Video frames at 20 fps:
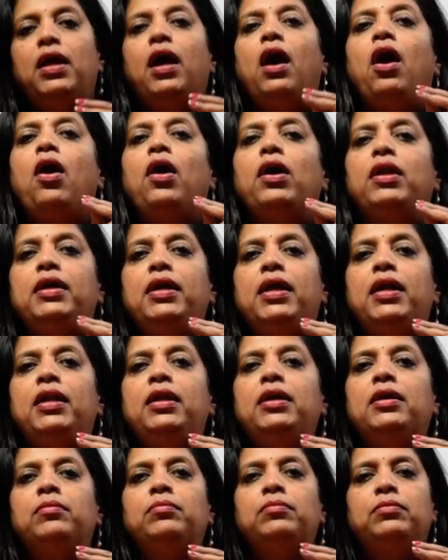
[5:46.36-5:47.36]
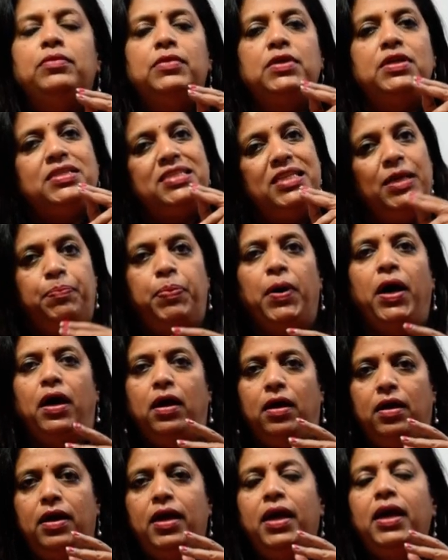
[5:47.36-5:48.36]
or Allium cepa.
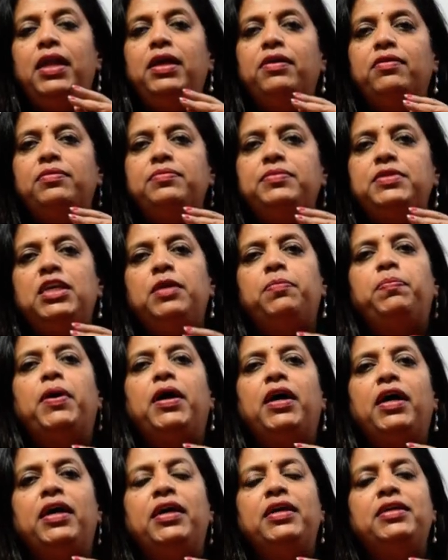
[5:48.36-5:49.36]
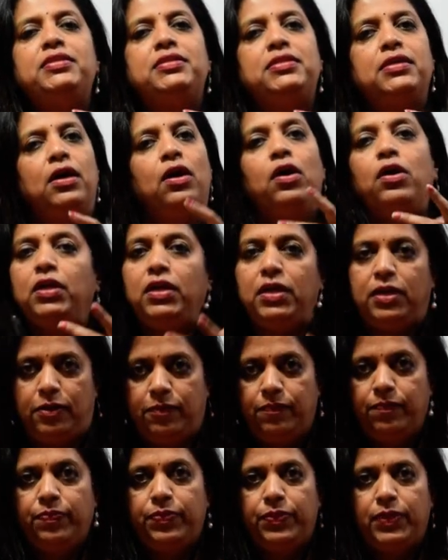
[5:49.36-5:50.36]
Allium cepa is onion.
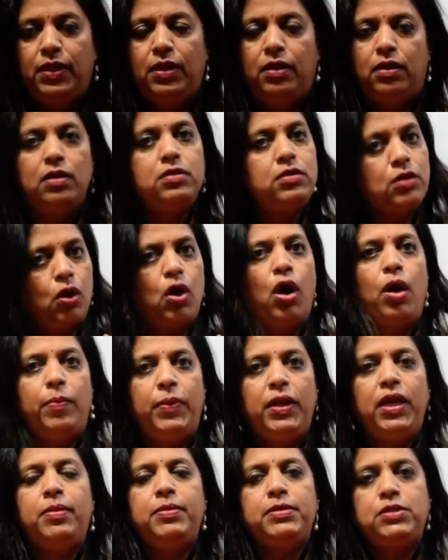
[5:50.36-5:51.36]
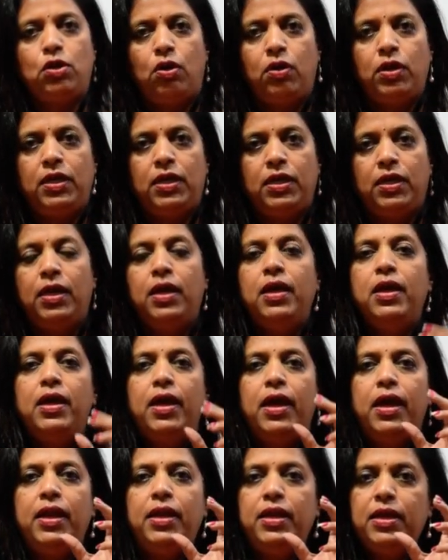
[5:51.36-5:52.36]
It's a common name is onion.
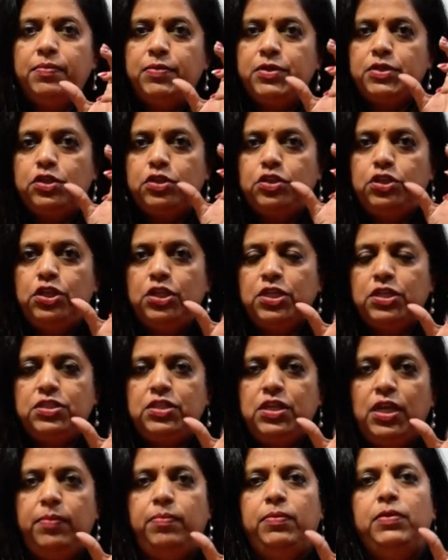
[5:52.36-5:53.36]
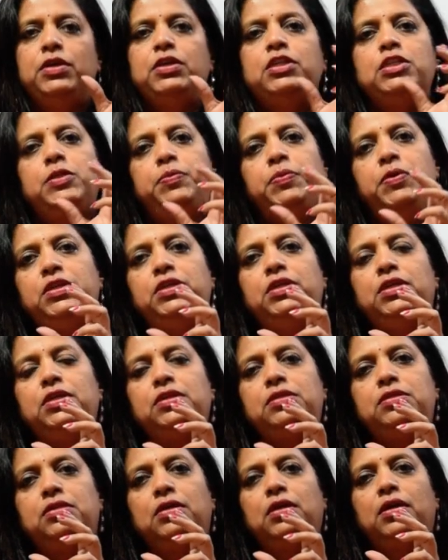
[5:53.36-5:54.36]
Allium is a genus name,
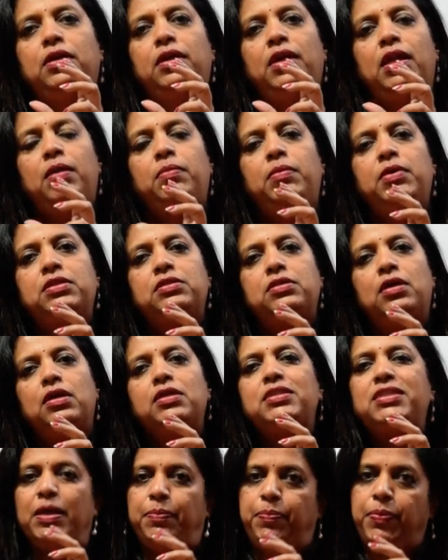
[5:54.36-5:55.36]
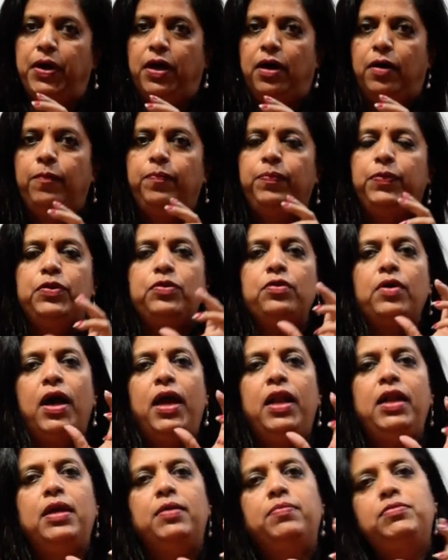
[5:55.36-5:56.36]
species name is cepa. So
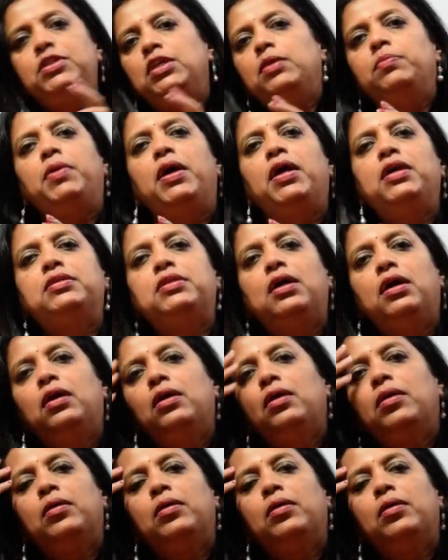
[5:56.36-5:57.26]
Allium cepa is a